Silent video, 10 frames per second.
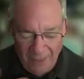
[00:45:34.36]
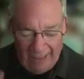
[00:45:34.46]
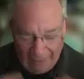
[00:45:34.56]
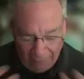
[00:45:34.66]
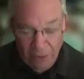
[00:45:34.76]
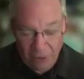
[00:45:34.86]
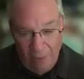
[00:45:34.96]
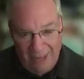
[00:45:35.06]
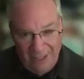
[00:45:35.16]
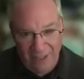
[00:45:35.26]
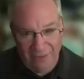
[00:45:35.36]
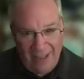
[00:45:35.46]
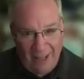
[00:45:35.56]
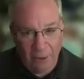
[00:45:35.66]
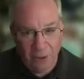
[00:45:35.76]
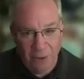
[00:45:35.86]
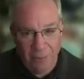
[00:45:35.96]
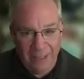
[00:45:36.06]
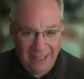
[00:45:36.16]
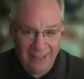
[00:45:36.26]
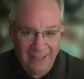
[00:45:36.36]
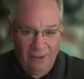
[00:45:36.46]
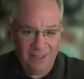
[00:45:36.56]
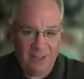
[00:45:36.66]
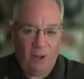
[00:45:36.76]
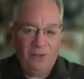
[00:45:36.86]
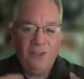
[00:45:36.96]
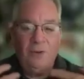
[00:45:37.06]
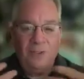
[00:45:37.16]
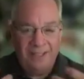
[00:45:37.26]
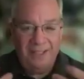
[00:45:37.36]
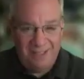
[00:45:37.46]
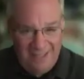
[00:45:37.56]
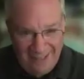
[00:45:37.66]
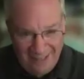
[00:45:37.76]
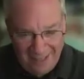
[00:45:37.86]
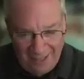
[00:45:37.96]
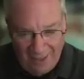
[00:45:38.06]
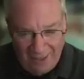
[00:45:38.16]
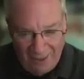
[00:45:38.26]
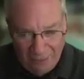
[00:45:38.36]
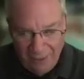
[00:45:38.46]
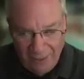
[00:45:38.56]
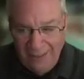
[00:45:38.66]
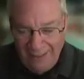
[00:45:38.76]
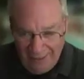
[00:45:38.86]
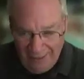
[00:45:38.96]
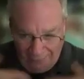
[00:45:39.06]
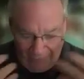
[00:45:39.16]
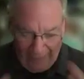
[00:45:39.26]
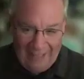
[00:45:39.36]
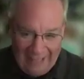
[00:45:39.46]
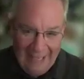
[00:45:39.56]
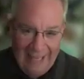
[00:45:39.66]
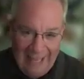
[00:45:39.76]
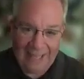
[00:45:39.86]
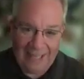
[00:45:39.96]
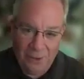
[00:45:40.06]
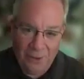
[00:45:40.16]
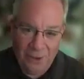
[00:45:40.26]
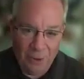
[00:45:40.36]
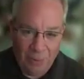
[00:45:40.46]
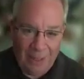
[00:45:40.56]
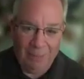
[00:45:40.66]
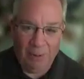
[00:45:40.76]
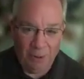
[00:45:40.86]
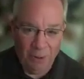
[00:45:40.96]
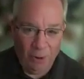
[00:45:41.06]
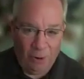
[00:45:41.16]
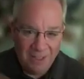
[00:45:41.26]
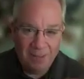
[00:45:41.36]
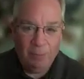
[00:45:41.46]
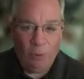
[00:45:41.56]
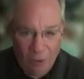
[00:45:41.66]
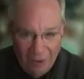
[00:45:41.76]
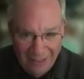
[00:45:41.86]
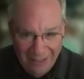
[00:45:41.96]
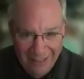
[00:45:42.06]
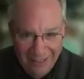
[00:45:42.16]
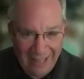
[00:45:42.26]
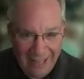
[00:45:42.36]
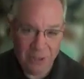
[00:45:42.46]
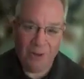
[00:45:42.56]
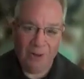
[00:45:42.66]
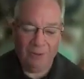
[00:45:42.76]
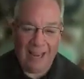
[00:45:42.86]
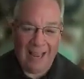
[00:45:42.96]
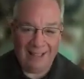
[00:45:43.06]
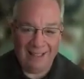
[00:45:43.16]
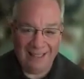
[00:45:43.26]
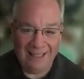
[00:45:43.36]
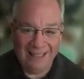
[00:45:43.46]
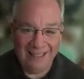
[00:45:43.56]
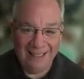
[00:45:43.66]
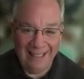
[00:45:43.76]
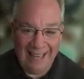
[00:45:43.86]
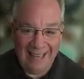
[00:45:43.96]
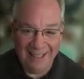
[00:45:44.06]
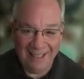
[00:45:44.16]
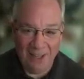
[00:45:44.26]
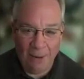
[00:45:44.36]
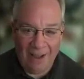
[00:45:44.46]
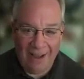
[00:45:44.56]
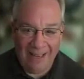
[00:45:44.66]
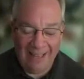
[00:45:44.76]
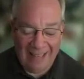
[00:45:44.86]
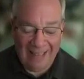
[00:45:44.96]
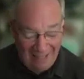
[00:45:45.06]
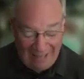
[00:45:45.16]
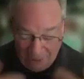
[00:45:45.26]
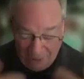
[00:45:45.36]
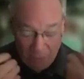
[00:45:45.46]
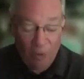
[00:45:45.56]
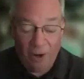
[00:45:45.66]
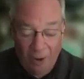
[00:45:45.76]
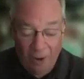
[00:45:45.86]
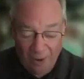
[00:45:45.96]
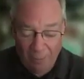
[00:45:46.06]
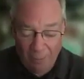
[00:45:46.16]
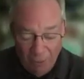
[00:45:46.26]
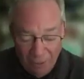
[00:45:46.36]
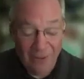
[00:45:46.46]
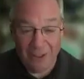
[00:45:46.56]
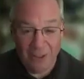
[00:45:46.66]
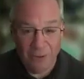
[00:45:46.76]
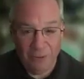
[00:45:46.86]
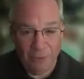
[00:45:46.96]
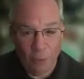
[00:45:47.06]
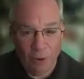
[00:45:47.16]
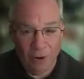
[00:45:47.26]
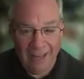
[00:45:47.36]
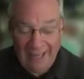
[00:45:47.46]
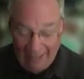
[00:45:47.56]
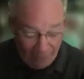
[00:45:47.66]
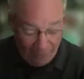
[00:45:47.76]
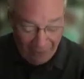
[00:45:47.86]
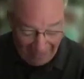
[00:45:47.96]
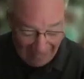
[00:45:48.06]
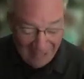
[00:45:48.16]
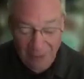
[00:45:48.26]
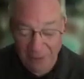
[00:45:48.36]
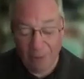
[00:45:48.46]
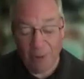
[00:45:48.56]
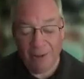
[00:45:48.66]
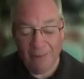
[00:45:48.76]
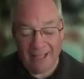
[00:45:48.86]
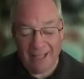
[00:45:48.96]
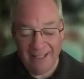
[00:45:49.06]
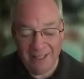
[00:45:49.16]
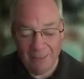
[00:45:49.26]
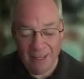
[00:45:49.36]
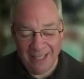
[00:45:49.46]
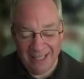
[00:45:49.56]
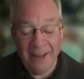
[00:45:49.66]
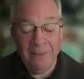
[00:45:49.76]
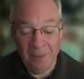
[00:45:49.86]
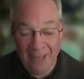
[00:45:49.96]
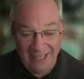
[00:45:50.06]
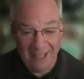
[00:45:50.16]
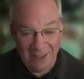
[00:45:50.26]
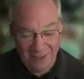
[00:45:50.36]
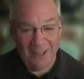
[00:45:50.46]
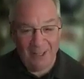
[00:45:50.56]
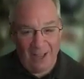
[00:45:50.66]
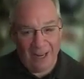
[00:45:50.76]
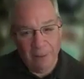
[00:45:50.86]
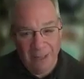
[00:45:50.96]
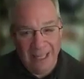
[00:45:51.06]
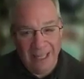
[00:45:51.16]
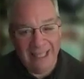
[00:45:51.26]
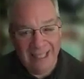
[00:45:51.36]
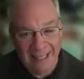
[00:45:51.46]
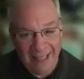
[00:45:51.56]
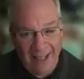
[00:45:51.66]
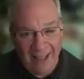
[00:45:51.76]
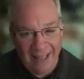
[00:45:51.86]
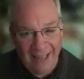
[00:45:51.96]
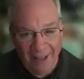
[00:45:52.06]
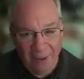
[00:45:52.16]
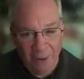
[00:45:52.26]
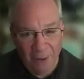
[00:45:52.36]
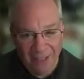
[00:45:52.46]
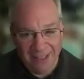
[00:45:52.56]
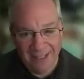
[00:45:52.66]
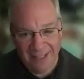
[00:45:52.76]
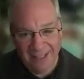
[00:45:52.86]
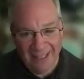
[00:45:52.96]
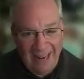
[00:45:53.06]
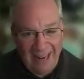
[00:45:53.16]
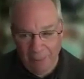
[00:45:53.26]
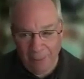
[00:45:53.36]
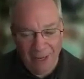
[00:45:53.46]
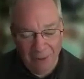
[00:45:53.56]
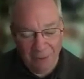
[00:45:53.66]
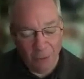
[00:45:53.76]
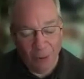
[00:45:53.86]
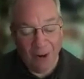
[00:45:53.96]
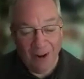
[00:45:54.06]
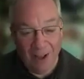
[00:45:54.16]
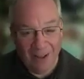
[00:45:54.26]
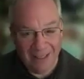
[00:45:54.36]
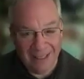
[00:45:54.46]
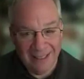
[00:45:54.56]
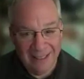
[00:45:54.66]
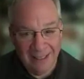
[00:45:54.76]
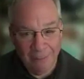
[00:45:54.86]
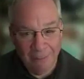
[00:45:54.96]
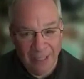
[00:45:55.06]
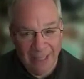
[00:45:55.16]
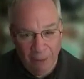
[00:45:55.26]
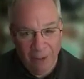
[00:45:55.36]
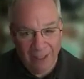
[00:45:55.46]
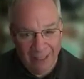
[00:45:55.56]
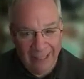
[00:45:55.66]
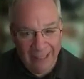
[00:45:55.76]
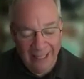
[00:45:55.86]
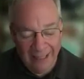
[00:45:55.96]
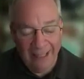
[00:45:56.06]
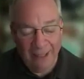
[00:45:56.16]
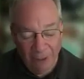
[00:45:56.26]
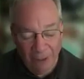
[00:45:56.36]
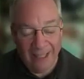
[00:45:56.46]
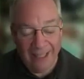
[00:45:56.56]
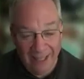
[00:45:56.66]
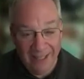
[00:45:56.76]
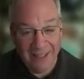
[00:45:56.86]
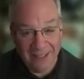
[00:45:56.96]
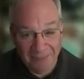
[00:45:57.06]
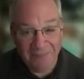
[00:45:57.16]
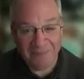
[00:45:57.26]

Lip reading: have a tremendous value, but then there is also this sense of feeling connected to people who are exploring the nature of reality. And so I just want to honor both of you for, and I'm very glad that you spoke about this, because it does feel like a beacon in the night. I don't know if that's an apt metaphor or not, but it really does.